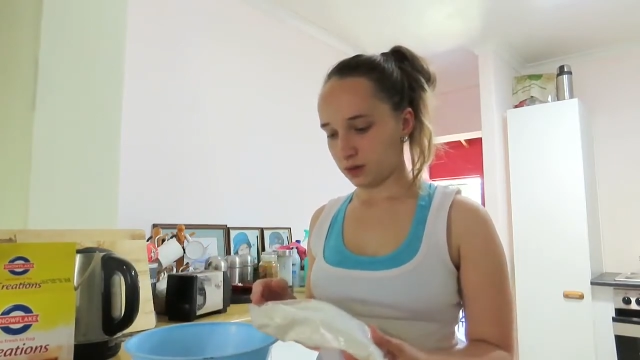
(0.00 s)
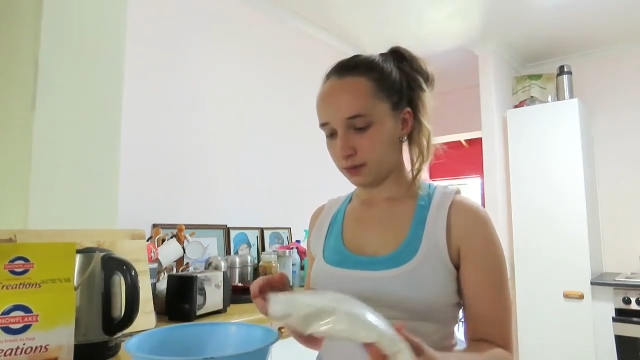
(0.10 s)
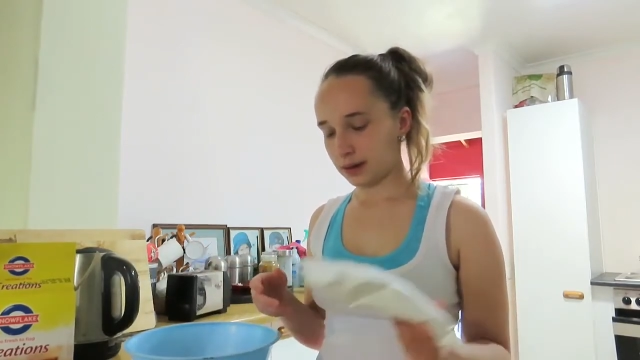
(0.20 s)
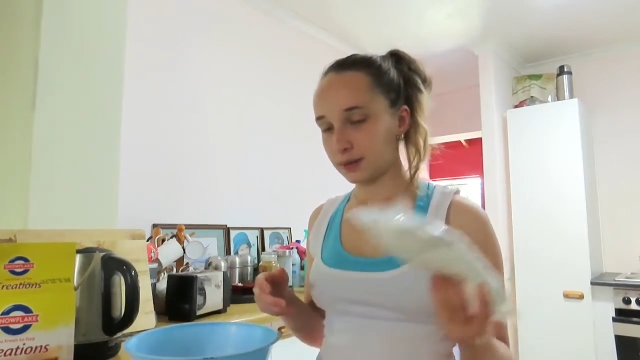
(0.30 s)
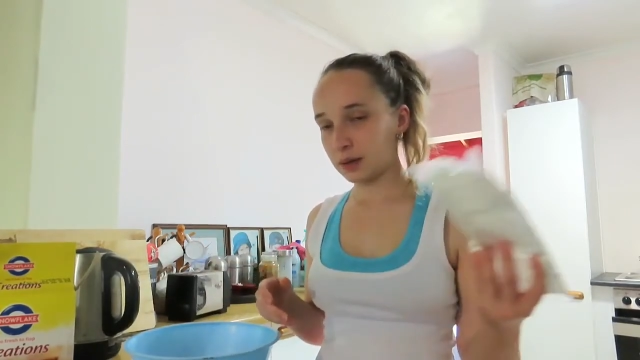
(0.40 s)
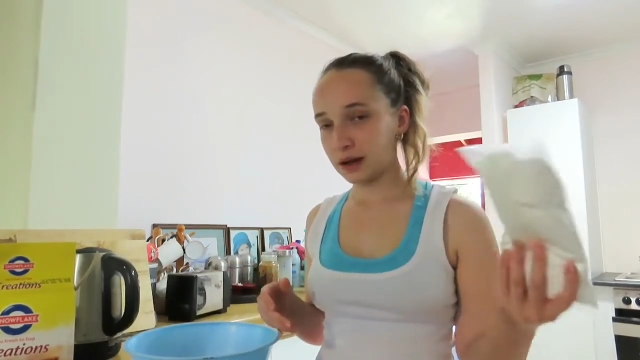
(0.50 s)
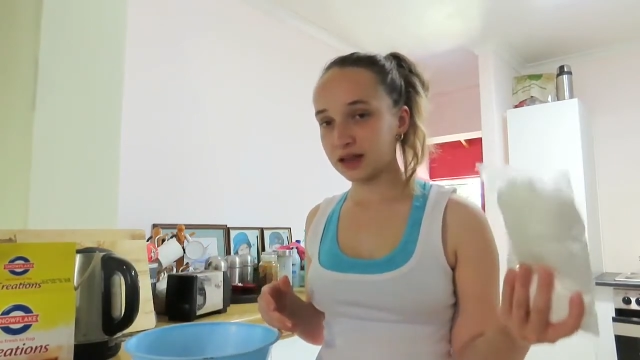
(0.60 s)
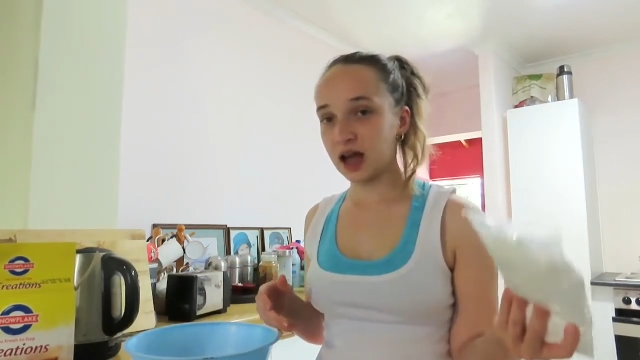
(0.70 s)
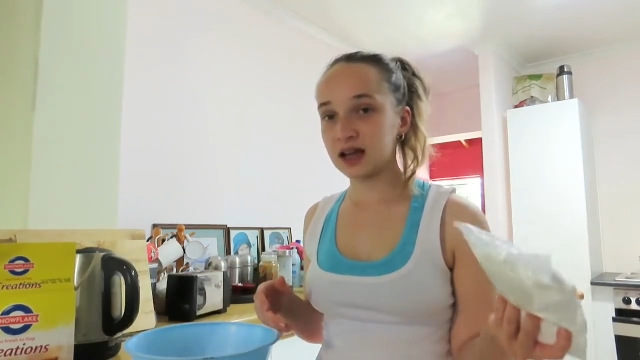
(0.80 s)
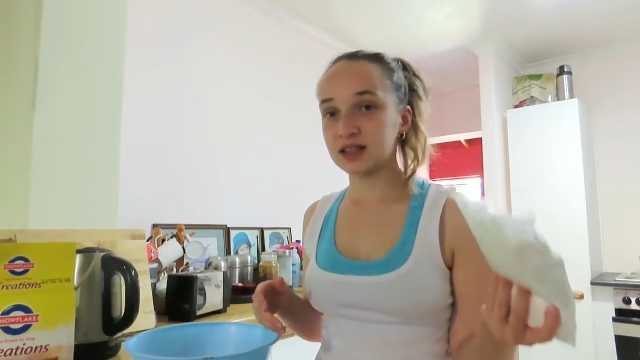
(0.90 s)
But I'm gonna
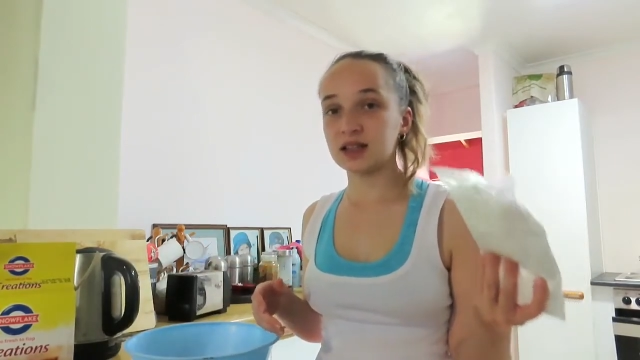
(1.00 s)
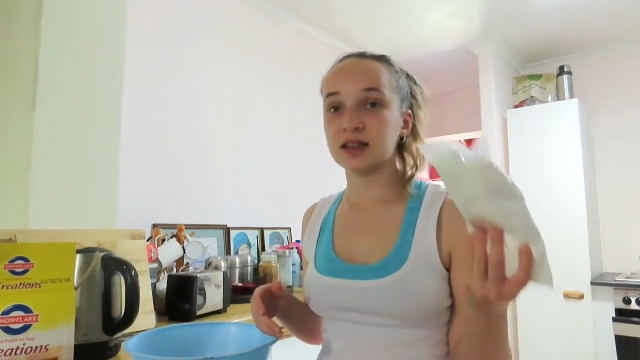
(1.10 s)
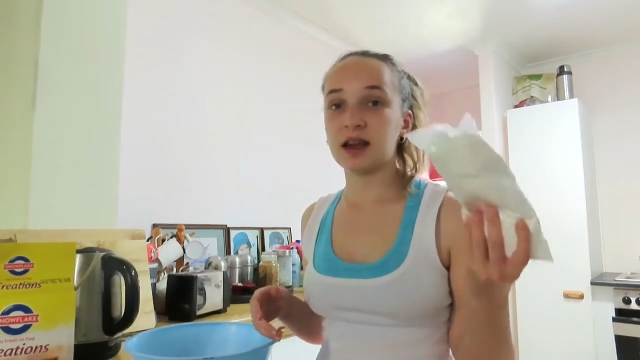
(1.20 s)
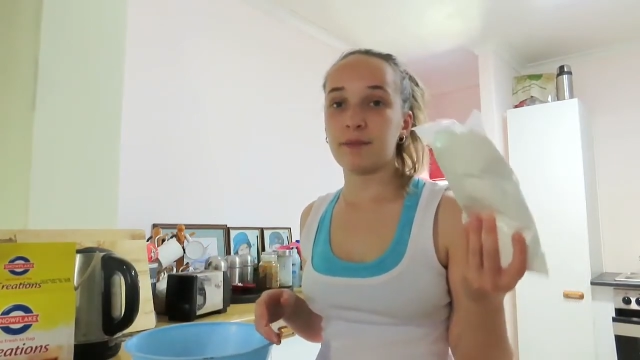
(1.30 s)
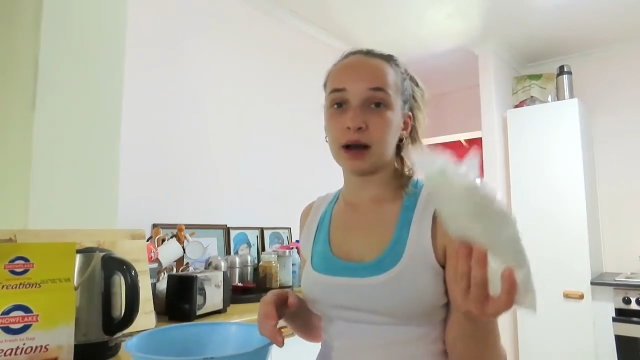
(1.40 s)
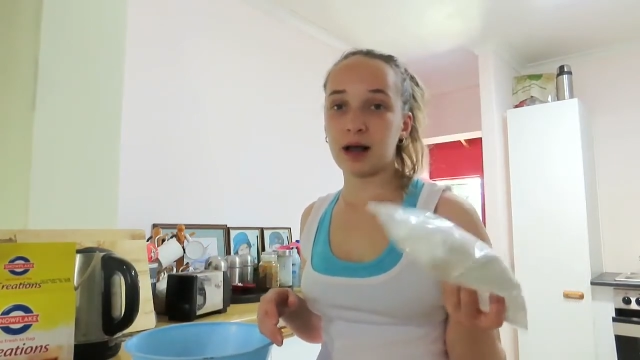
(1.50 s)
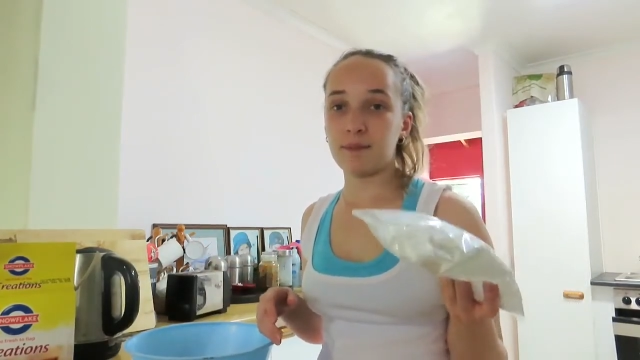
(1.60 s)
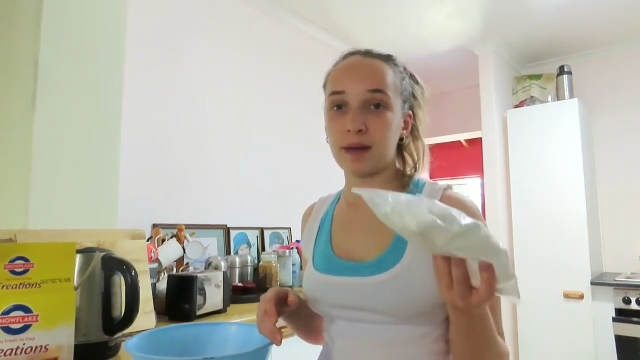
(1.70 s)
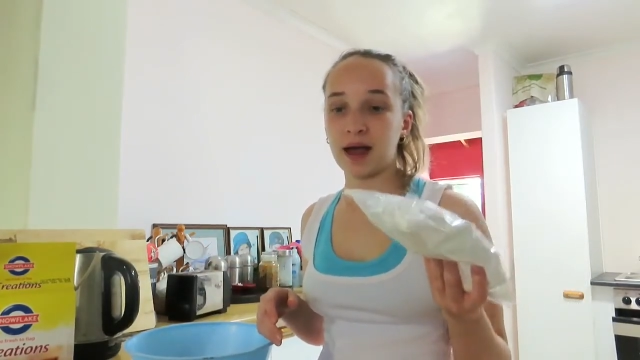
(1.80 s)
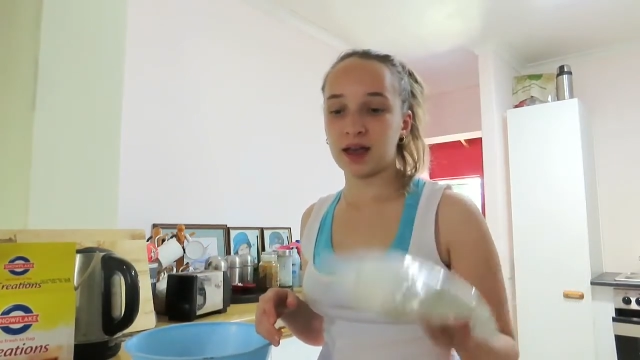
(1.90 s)
make the icing and then I'm gonna
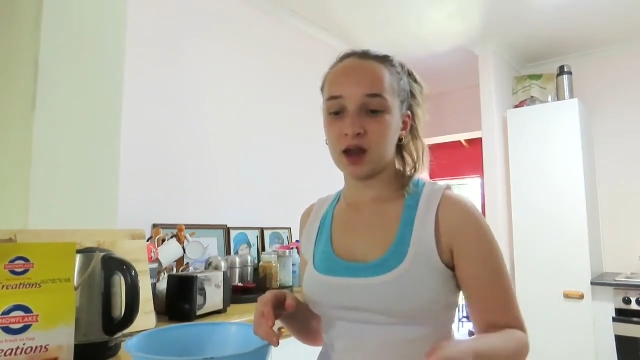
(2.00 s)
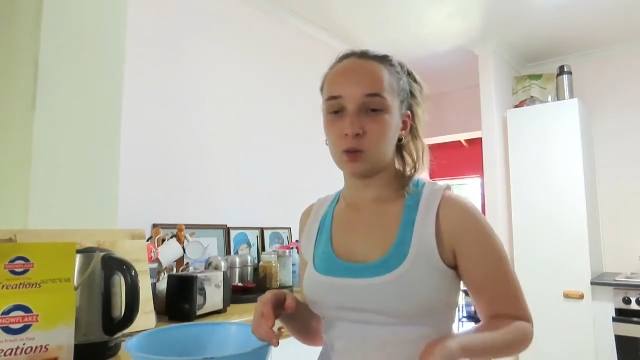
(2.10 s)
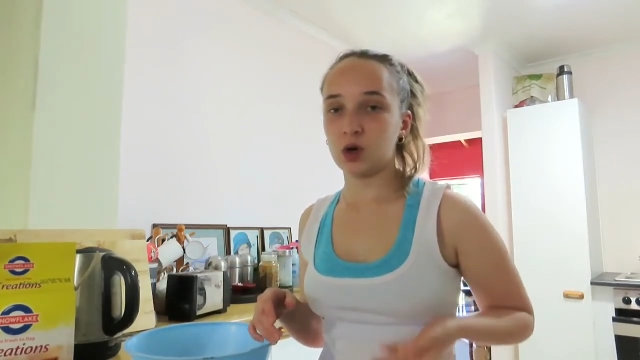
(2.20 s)
come back and